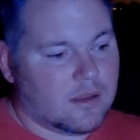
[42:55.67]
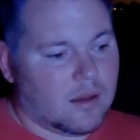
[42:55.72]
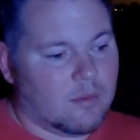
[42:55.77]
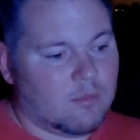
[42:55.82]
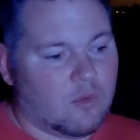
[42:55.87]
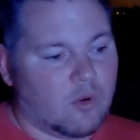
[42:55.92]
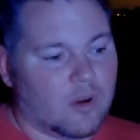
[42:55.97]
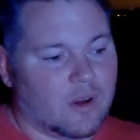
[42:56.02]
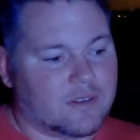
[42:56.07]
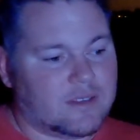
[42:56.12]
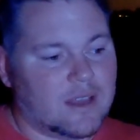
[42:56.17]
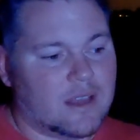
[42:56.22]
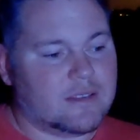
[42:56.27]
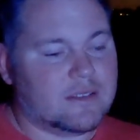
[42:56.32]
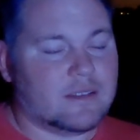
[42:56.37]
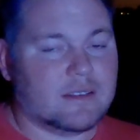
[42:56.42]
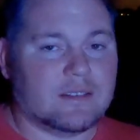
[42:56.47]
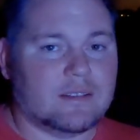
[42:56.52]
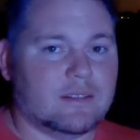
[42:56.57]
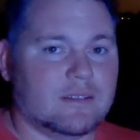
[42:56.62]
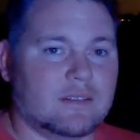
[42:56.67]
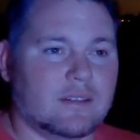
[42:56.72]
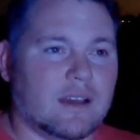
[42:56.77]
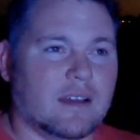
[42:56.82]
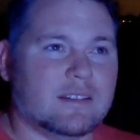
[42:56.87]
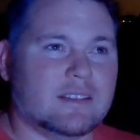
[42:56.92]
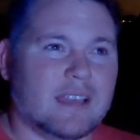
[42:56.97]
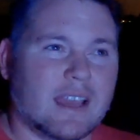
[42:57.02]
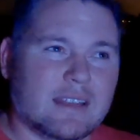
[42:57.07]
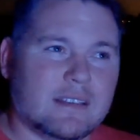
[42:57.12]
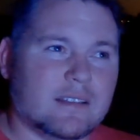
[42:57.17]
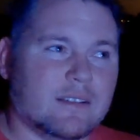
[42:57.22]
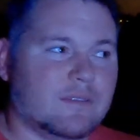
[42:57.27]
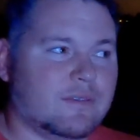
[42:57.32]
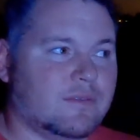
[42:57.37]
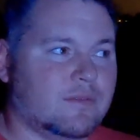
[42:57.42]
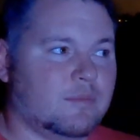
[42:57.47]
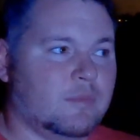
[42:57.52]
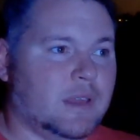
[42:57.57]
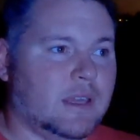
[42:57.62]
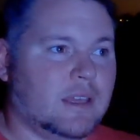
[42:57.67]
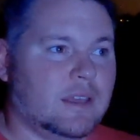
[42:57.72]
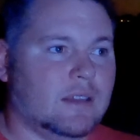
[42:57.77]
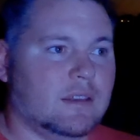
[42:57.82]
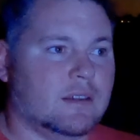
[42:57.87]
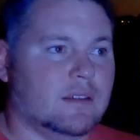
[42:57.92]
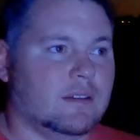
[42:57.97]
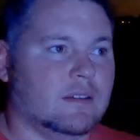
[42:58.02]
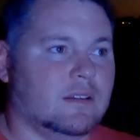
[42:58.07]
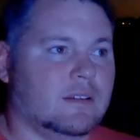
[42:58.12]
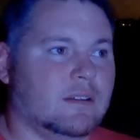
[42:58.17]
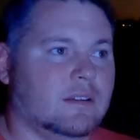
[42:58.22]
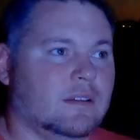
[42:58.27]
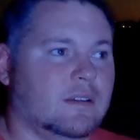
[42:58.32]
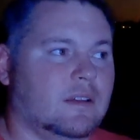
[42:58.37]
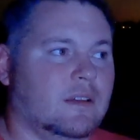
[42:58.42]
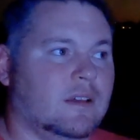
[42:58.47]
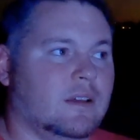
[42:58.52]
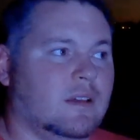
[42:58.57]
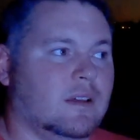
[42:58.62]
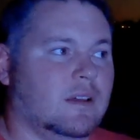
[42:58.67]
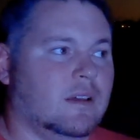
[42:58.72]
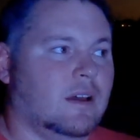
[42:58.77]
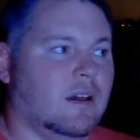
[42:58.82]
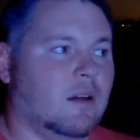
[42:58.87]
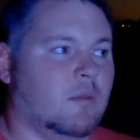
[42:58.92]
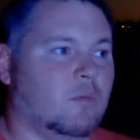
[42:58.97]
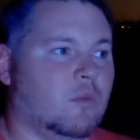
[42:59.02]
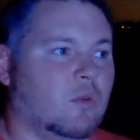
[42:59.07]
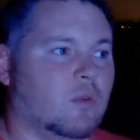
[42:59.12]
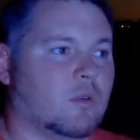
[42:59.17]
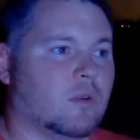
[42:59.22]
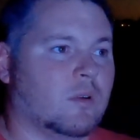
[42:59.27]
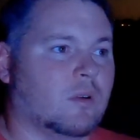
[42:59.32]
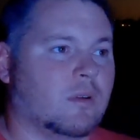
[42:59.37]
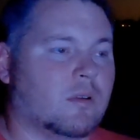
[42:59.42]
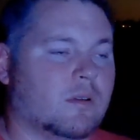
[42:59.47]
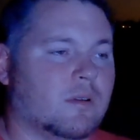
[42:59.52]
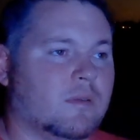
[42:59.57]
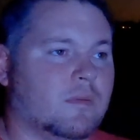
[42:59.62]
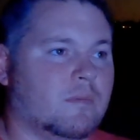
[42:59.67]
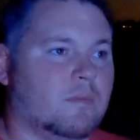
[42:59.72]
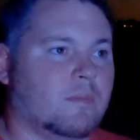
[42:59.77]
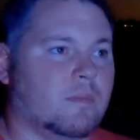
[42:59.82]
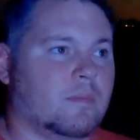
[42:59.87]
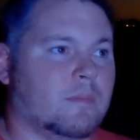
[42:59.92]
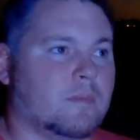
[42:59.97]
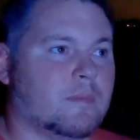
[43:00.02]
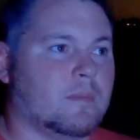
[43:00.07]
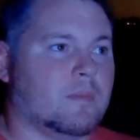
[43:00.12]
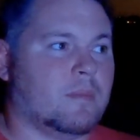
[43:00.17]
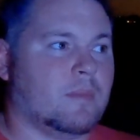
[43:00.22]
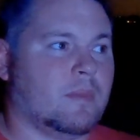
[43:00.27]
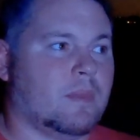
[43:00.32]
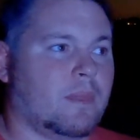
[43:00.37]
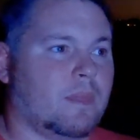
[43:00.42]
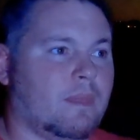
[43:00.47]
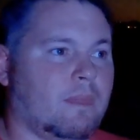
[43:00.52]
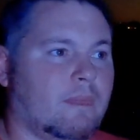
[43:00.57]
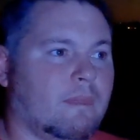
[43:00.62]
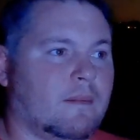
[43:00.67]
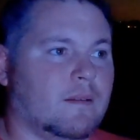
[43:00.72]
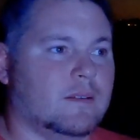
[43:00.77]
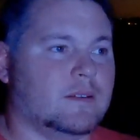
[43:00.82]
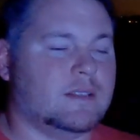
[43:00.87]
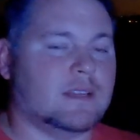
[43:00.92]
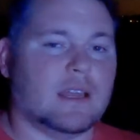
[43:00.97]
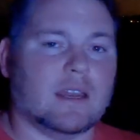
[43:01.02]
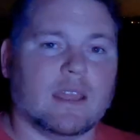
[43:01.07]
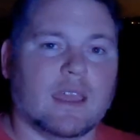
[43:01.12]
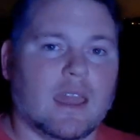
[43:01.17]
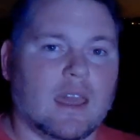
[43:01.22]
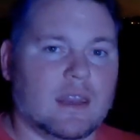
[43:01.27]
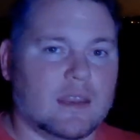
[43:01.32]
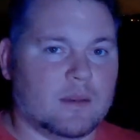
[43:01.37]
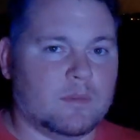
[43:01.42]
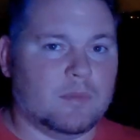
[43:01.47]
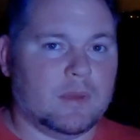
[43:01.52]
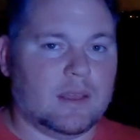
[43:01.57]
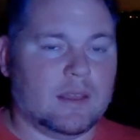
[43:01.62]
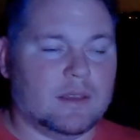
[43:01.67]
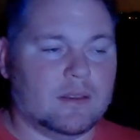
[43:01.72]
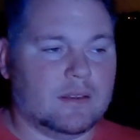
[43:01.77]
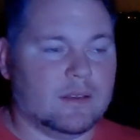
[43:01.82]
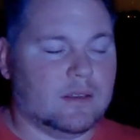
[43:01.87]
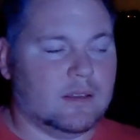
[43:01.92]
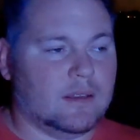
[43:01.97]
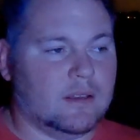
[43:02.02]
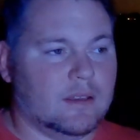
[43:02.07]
a more attentive me, a more dedicated me